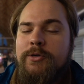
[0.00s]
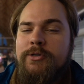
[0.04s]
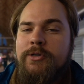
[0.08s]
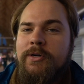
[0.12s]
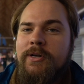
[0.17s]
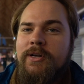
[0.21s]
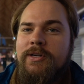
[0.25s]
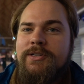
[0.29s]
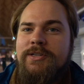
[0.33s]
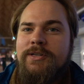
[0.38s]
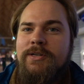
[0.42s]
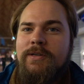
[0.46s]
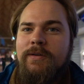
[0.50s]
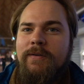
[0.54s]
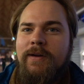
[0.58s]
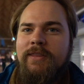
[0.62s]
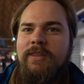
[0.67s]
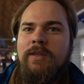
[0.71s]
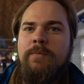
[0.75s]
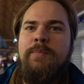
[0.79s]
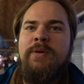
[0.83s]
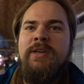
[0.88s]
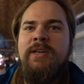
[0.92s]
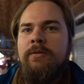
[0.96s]
traditional, like
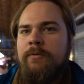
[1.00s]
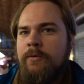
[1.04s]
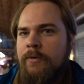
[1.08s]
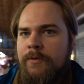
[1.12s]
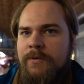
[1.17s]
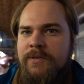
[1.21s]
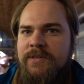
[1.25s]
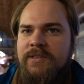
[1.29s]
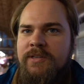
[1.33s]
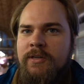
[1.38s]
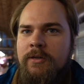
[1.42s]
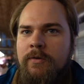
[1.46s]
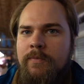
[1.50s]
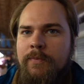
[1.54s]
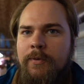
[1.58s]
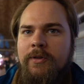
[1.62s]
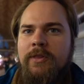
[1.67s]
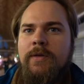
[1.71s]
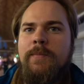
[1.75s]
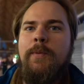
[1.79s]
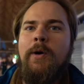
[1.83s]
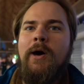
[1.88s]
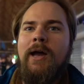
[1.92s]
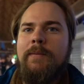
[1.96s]
the beetroot soup or
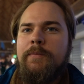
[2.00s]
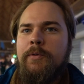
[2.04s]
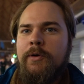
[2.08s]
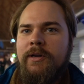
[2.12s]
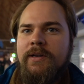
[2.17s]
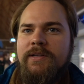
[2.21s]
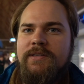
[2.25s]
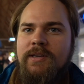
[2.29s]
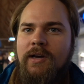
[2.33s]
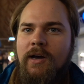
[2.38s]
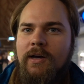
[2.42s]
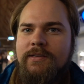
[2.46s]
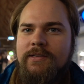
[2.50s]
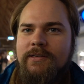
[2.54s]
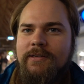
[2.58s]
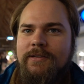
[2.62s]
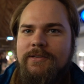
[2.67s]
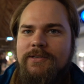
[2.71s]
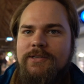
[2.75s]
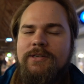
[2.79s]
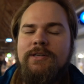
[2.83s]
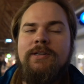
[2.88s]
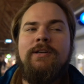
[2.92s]
the black pudding sausage,